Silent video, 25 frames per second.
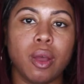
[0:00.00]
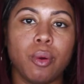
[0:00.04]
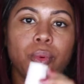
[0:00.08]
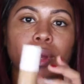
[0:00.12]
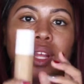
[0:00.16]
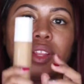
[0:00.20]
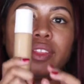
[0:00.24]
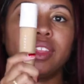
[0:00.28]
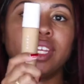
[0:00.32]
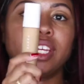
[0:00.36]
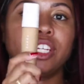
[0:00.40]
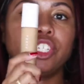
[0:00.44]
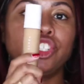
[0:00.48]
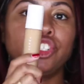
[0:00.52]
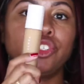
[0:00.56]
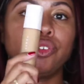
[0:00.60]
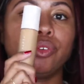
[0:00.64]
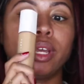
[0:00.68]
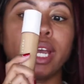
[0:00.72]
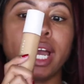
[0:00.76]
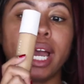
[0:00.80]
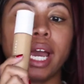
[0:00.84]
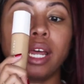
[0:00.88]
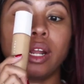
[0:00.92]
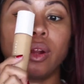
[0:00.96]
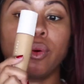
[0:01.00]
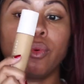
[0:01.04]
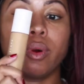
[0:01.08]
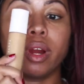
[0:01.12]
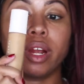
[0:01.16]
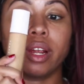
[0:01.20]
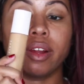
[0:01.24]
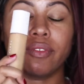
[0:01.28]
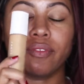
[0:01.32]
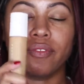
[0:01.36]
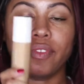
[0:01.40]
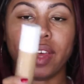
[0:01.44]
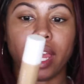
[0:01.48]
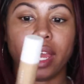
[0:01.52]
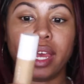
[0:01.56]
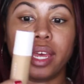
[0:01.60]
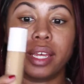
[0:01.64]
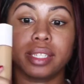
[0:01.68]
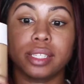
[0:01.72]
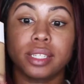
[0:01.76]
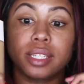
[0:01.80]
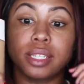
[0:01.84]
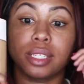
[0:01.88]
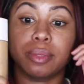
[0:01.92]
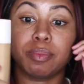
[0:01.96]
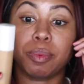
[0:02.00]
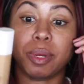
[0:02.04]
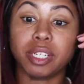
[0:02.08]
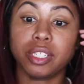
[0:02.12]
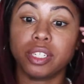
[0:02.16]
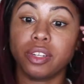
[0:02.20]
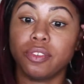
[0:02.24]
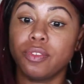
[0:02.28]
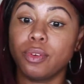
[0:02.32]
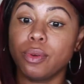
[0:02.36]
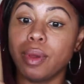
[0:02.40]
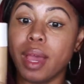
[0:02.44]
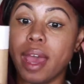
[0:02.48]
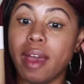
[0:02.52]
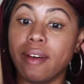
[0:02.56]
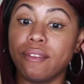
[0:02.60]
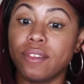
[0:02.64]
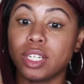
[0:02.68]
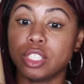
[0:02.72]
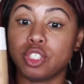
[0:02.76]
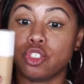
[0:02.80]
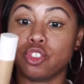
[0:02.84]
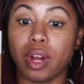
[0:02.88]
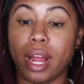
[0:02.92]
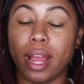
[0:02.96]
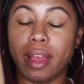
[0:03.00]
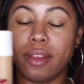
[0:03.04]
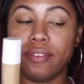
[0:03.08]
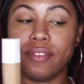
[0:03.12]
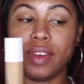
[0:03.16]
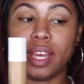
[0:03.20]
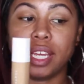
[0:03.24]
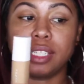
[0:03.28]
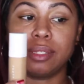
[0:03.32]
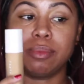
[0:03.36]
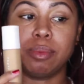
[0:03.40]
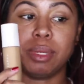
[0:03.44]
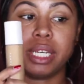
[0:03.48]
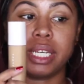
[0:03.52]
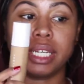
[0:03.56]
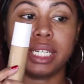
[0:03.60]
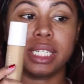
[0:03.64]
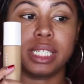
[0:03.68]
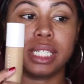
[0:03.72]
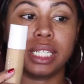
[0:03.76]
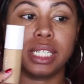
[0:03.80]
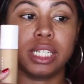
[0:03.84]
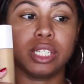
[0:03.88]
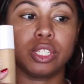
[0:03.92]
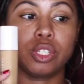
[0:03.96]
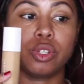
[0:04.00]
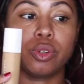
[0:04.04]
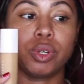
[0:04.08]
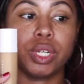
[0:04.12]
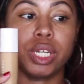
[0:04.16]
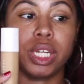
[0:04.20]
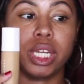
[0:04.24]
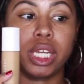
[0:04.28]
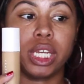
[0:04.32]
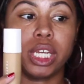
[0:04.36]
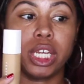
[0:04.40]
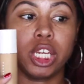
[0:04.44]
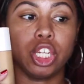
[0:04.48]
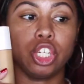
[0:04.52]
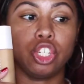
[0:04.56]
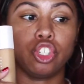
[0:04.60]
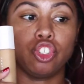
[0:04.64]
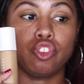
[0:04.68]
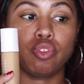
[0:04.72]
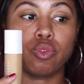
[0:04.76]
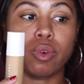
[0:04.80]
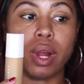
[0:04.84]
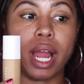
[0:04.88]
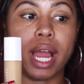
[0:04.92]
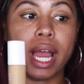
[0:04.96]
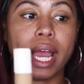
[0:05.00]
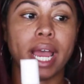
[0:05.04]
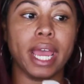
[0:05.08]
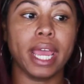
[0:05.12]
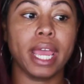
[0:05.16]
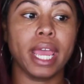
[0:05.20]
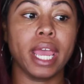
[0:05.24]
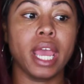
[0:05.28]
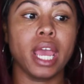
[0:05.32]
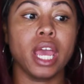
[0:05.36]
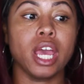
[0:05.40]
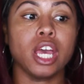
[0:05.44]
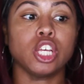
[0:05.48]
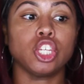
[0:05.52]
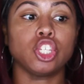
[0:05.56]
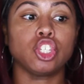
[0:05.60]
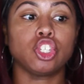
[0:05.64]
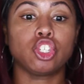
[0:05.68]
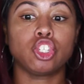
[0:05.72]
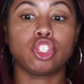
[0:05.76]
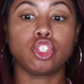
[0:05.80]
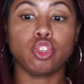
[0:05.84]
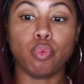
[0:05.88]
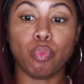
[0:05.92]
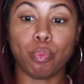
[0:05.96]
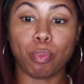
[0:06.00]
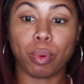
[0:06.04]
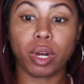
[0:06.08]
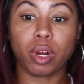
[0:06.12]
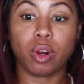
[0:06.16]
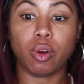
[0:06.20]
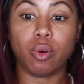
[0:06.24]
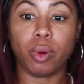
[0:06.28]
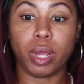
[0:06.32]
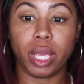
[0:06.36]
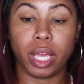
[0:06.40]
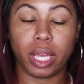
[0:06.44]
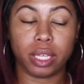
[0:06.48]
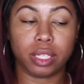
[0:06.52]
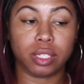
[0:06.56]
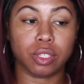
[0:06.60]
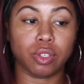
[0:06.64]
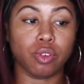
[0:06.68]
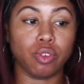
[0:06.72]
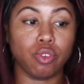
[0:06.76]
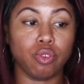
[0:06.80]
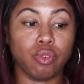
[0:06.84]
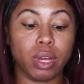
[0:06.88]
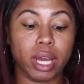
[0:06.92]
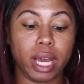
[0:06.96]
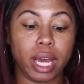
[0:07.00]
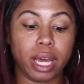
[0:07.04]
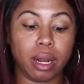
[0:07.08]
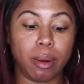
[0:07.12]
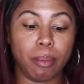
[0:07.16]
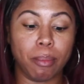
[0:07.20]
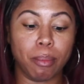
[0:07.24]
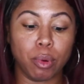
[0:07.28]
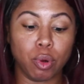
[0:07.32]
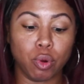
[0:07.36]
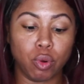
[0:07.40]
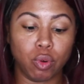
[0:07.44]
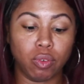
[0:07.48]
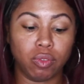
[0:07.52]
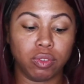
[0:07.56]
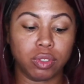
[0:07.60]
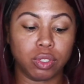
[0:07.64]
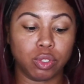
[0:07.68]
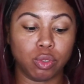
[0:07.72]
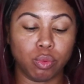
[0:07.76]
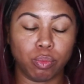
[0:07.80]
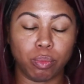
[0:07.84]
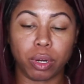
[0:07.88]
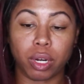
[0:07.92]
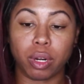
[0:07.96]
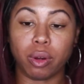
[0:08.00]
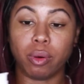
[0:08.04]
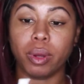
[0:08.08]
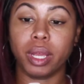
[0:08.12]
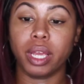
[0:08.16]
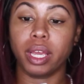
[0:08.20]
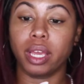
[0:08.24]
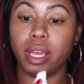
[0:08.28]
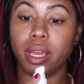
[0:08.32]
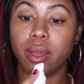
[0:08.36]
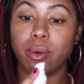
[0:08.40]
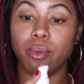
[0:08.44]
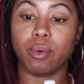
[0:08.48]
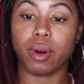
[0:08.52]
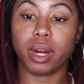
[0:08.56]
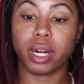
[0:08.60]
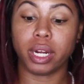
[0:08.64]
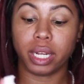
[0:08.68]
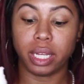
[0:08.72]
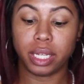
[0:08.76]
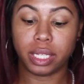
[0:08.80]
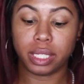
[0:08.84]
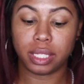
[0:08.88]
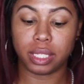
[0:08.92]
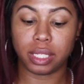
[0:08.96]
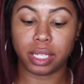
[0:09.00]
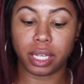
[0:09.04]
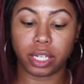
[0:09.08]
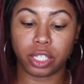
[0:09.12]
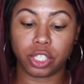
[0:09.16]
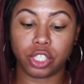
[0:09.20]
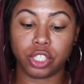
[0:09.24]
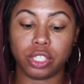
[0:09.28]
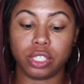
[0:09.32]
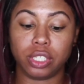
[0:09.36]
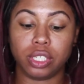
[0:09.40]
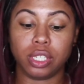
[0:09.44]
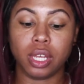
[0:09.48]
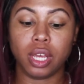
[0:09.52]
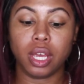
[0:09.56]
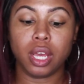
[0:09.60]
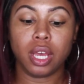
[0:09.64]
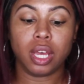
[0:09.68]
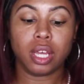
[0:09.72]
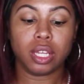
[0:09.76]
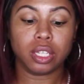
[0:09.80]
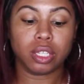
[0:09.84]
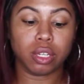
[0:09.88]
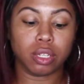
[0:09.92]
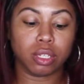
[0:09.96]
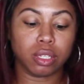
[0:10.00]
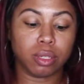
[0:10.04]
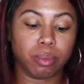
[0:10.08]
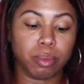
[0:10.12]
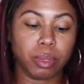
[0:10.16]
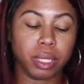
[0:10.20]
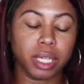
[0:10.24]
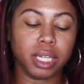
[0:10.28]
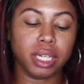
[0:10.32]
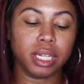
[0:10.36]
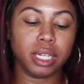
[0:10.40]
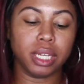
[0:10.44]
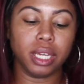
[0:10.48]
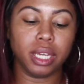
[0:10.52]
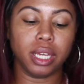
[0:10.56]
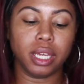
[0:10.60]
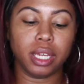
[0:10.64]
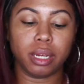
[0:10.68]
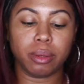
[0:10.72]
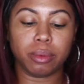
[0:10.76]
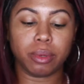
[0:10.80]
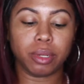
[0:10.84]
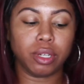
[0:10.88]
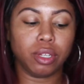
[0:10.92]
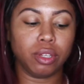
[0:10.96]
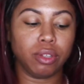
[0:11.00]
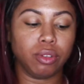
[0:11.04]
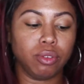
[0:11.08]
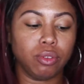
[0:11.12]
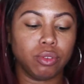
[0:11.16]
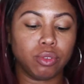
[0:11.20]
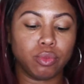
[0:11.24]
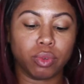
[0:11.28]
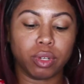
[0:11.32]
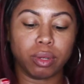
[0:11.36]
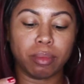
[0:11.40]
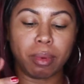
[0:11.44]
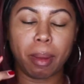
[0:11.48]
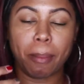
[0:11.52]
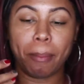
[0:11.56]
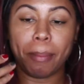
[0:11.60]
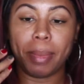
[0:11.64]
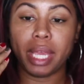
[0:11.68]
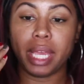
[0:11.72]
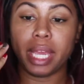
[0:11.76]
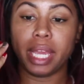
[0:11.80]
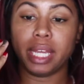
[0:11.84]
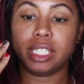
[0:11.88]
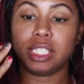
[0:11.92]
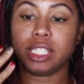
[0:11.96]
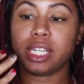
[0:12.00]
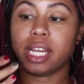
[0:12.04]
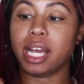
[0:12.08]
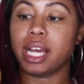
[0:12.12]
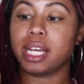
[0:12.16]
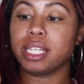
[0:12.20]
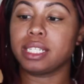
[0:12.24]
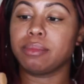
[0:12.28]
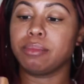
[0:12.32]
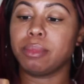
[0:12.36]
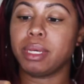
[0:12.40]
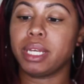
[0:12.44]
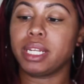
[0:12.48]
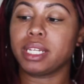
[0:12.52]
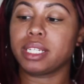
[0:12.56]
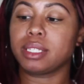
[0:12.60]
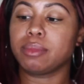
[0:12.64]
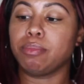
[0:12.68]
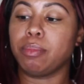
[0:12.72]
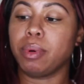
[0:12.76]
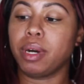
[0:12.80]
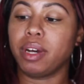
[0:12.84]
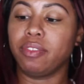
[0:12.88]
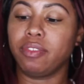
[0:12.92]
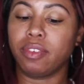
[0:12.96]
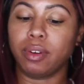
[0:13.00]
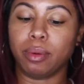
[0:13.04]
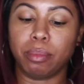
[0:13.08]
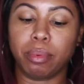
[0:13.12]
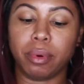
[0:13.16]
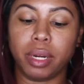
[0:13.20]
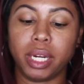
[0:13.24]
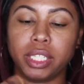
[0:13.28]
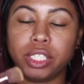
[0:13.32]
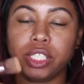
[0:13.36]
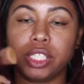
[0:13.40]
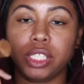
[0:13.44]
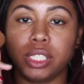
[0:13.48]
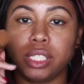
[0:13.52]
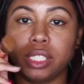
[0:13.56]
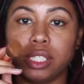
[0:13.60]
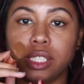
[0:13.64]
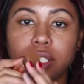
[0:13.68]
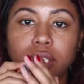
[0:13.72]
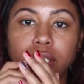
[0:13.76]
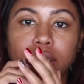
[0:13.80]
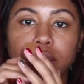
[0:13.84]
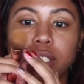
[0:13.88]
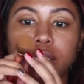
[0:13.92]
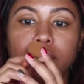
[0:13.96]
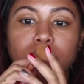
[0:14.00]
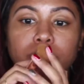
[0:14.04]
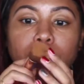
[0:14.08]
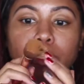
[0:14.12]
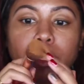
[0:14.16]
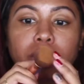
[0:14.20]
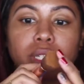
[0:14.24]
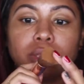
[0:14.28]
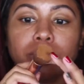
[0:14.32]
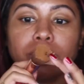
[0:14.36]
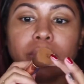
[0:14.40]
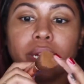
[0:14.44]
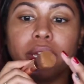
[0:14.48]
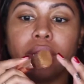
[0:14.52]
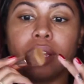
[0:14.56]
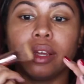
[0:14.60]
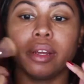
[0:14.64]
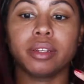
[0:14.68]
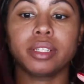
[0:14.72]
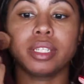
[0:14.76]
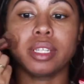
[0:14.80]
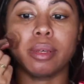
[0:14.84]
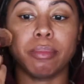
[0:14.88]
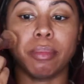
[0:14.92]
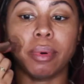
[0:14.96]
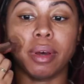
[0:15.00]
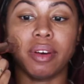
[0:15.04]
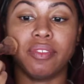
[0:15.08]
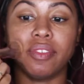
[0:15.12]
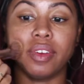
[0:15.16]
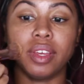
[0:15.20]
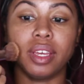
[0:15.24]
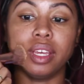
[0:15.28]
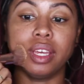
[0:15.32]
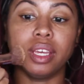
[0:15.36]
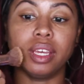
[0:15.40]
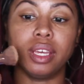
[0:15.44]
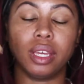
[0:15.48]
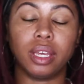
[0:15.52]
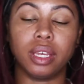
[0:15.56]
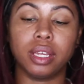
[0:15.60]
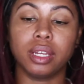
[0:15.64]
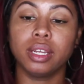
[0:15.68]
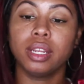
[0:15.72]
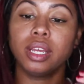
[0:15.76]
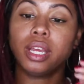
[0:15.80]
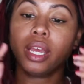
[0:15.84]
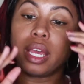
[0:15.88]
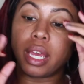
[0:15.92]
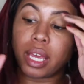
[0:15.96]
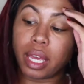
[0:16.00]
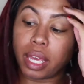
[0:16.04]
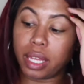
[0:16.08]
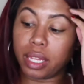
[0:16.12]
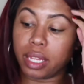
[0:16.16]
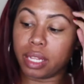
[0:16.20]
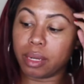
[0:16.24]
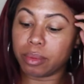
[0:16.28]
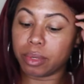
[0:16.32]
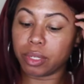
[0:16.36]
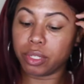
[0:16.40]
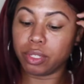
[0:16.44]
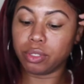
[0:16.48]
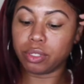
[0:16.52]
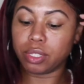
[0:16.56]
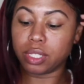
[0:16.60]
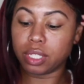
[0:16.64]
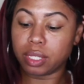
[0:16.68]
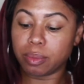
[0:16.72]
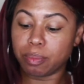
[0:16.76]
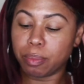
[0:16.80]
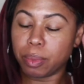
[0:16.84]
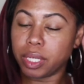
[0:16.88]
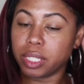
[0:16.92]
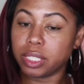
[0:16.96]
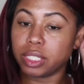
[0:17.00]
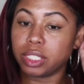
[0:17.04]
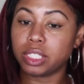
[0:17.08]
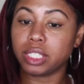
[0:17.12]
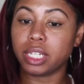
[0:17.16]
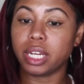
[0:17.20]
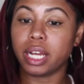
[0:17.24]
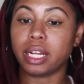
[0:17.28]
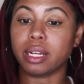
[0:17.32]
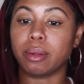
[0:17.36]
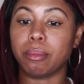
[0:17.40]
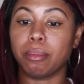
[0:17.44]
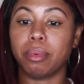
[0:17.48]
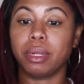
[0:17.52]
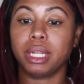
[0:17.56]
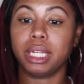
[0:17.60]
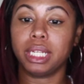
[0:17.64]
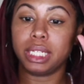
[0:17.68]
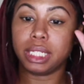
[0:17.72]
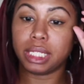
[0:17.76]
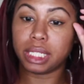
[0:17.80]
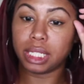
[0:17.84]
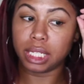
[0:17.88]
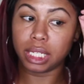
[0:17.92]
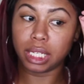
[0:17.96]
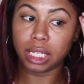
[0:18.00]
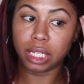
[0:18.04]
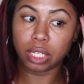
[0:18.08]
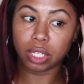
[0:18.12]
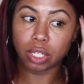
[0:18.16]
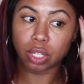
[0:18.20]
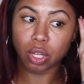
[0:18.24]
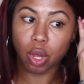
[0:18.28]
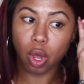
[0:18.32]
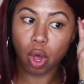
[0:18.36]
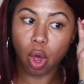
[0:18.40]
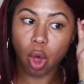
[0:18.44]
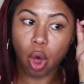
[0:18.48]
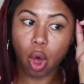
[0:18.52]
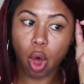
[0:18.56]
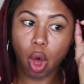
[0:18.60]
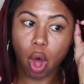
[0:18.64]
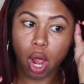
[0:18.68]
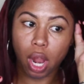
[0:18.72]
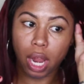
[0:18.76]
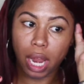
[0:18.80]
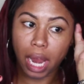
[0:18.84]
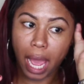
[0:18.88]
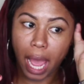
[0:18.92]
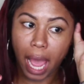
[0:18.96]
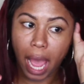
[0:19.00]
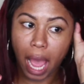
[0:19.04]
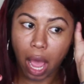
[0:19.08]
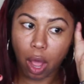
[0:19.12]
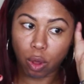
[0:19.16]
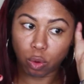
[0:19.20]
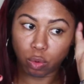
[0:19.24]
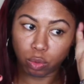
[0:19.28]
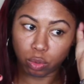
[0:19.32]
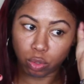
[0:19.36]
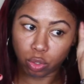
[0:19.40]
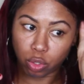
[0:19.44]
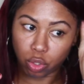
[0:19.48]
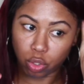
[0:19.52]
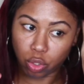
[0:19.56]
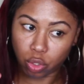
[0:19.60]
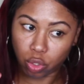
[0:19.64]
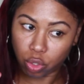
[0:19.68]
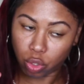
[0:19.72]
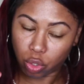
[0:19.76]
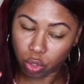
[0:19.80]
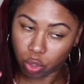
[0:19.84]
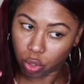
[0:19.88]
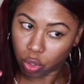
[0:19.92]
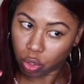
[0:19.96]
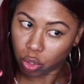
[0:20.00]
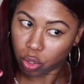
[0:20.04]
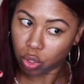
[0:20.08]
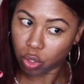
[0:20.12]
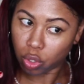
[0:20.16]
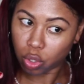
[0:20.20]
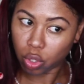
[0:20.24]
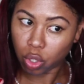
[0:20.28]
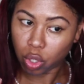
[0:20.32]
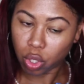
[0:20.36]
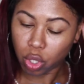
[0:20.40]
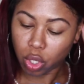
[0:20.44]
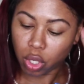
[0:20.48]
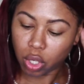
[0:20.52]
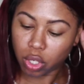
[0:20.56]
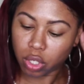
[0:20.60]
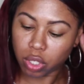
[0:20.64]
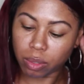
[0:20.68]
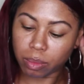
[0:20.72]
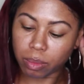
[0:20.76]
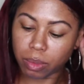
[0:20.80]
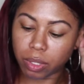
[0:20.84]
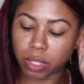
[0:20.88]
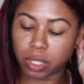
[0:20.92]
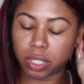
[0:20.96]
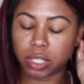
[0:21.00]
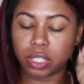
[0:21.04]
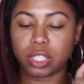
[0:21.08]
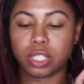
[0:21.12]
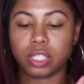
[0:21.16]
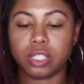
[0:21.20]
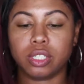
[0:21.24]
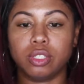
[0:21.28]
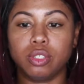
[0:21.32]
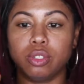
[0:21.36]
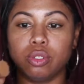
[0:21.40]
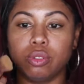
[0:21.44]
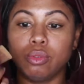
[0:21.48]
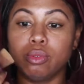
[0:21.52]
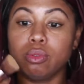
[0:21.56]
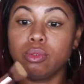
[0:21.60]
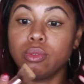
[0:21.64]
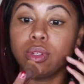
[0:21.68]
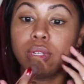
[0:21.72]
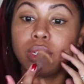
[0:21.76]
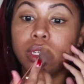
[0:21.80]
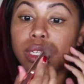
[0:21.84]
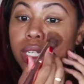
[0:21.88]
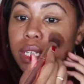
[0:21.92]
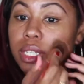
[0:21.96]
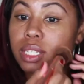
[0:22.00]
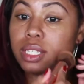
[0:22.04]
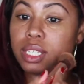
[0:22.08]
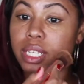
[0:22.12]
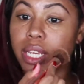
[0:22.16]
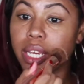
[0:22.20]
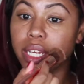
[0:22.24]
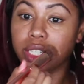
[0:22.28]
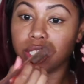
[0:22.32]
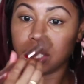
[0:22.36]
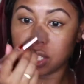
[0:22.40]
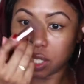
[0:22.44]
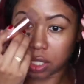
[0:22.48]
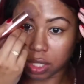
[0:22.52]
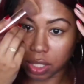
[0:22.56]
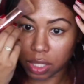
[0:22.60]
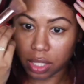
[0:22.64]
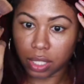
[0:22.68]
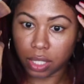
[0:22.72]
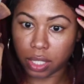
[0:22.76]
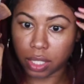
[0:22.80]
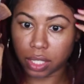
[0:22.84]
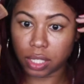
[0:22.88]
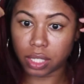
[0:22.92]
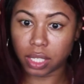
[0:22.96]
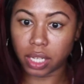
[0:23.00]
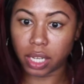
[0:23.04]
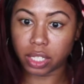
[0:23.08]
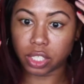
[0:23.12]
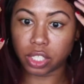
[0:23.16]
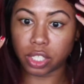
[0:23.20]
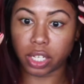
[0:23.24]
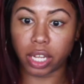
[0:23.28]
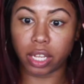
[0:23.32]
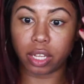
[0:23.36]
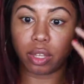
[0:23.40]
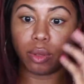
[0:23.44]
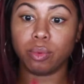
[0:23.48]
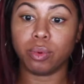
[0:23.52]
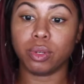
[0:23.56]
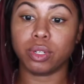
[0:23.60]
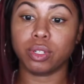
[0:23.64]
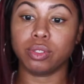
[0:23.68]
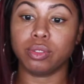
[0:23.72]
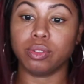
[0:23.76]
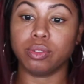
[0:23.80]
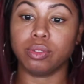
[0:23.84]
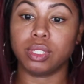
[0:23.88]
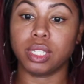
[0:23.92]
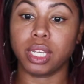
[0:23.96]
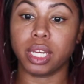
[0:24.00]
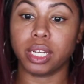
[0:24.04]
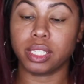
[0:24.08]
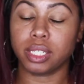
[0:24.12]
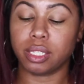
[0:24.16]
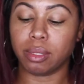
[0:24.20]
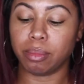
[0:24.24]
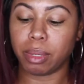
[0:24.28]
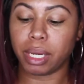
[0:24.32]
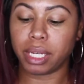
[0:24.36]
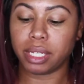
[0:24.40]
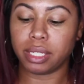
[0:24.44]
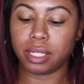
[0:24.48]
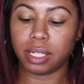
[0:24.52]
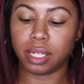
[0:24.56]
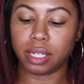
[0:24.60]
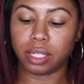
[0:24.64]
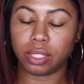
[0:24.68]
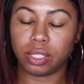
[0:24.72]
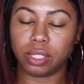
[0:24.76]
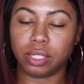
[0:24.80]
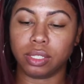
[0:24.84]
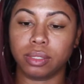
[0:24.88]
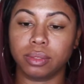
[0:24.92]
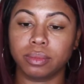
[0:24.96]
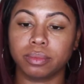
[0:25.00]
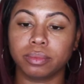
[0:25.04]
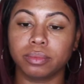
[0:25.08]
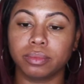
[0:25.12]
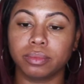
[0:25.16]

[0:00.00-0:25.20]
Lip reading: with this, you gotta work fast, especially if you have a dry face, because it is going to get dry super quick. So you gotta move super quick and work in sections. So it's blended in. I'm going to use one of my BH Cosmetics buffer brushes, this brush right here, to buff it in. And then we use the sponge to kind of blend it all out. So I'm going to just do this section, then this section, like you want to do section by section.